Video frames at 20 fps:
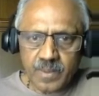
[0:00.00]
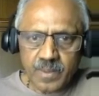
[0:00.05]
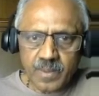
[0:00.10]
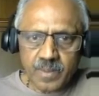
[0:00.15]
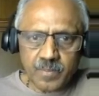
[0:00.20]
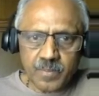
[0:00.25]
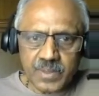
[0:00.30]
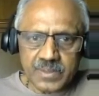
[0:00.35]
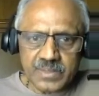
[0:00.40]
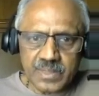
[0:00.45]

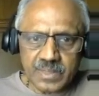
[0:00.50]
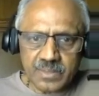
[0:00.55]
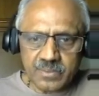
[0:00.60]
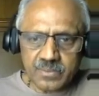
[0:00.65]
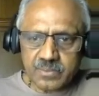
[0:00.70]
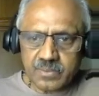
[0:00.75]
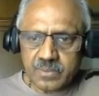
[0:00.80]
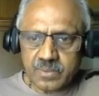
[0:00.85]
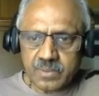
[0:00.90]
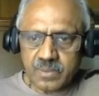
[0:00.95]
But
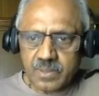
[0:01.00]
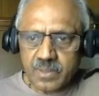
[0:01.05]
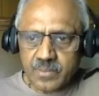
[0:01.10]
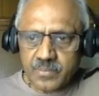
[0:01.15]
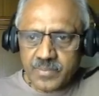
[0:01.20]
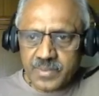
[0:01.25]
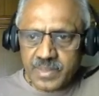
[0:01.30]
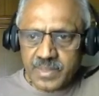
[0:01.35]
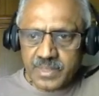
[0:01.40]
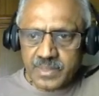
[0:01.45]
then
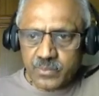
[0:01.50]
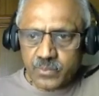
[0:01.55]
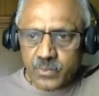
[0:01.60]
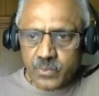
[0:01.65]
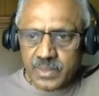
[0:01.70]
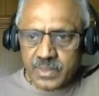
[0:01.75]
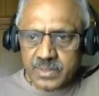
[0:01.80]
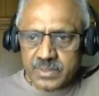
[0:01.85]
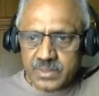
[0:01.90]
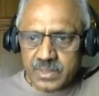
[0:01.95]
we get
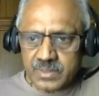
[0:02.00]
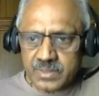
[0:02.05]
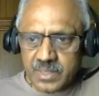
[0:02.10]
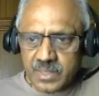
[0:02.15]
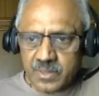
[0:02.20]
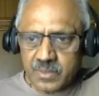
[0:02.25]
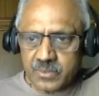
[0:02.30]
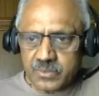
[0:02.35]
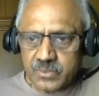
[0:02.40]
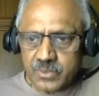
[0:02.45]
1 is less than or
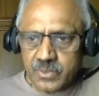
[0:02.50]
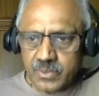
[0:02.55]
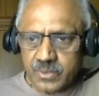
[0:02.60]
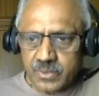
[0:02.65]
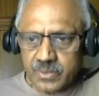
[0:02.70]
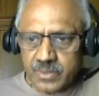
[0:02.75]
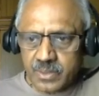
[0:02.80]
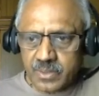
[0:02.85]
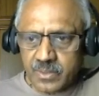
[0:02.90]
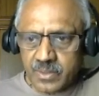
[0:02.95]
equal to 0,
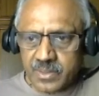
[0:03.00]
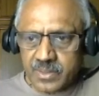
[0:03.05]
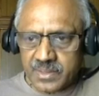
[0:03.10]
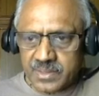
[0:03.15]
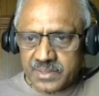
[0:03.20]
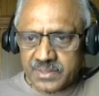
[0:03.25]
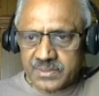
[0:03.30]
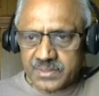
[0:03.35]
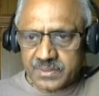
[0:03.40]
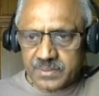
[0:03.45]
a
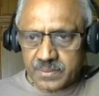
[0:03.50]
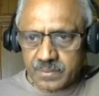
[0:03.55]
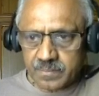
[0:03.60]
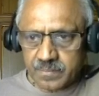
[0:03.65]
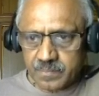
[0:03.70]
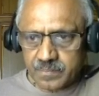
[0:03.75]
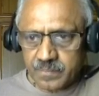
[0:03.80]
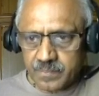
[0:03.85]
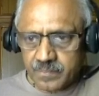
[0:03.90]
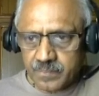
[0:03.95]
contradiction
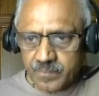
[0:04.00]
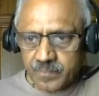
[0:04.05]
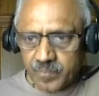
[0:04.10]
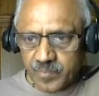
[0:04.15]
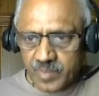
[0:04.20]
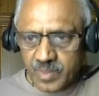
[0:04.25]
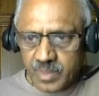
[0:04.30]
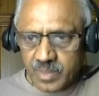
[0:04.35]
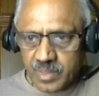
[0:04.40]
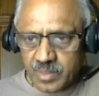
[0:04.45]

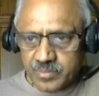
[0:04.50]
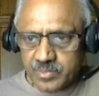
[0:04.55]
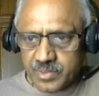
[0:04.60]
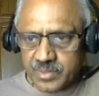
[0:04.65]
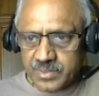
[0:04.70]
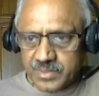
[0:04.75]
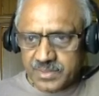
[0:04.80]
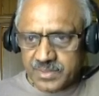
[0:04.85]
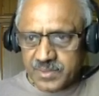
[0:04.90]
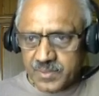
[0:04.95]
or
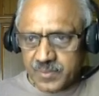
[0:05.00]
absurdity.